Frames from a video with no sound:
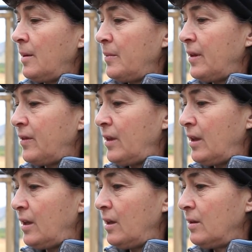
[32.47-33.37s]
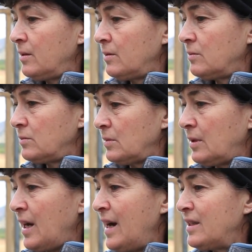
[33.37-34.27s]
that the
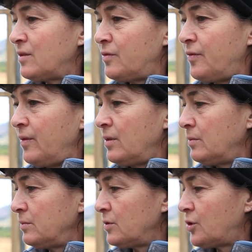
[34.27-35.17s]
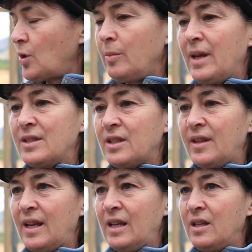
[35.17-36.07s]
kinds of shrublands
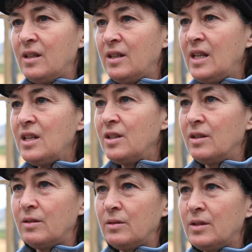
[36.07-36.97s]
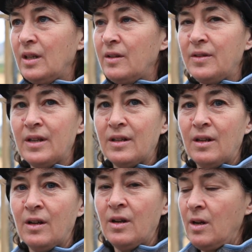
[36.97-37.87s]
that they need to live in
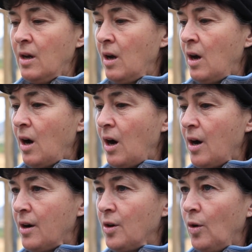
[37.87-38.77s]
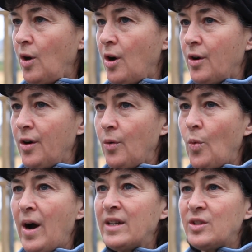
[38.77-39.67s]
are no longer
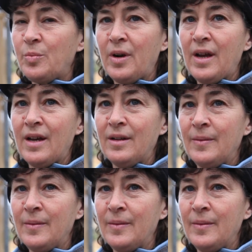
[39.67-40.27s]
widespread.